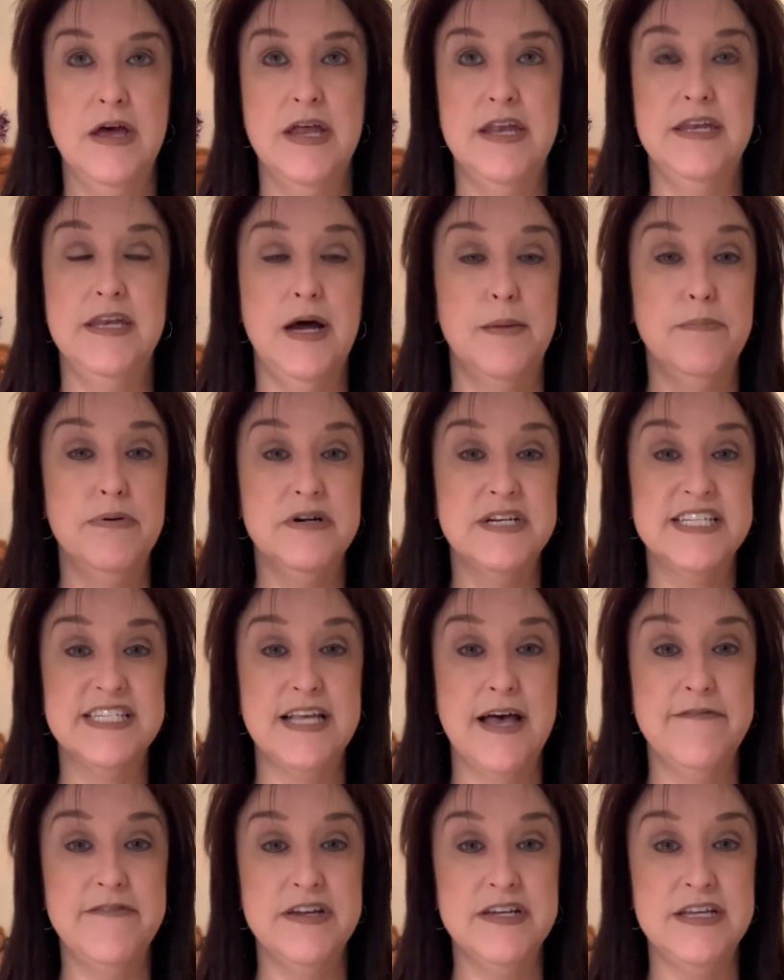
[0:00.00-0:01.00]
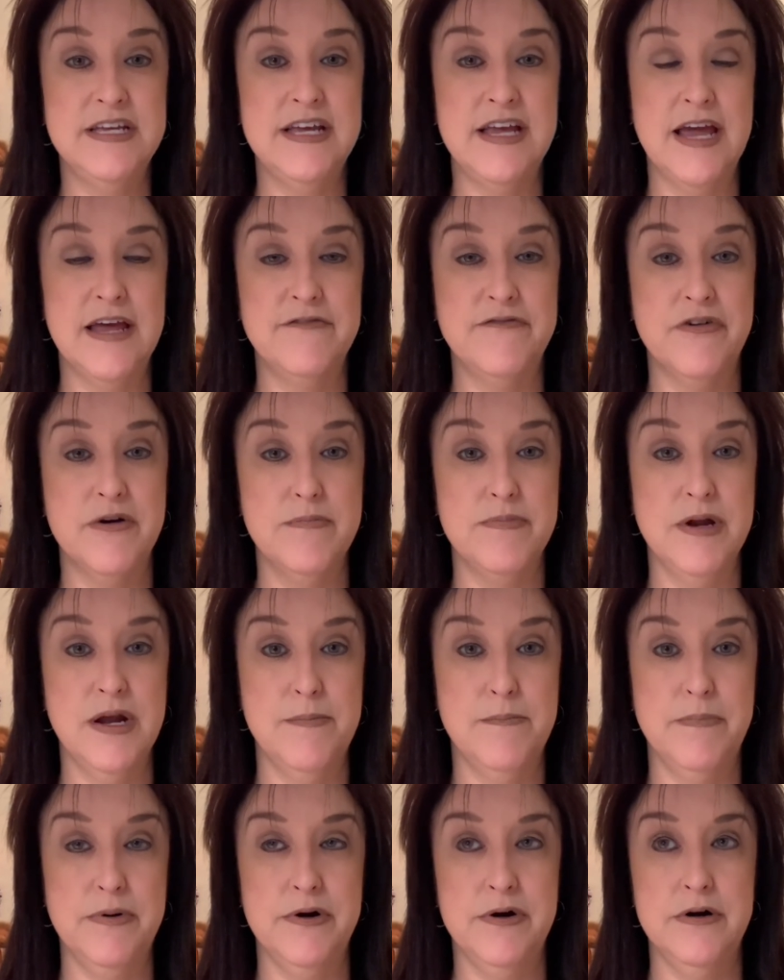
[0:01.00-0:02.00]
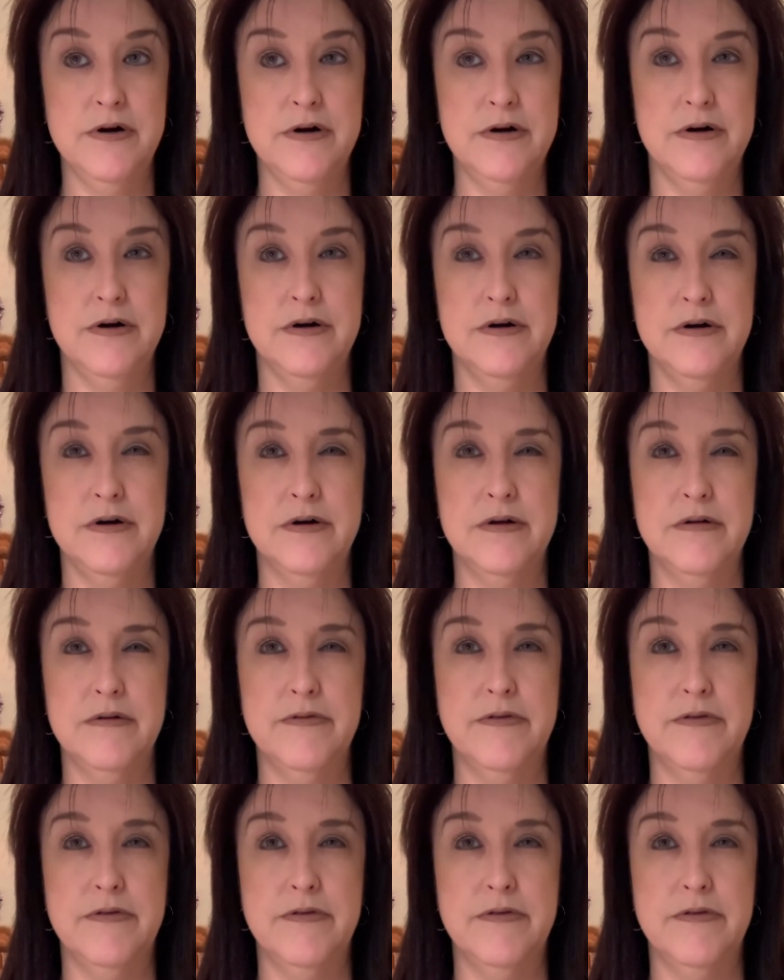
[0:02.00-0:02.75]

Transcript: number 70 and from number,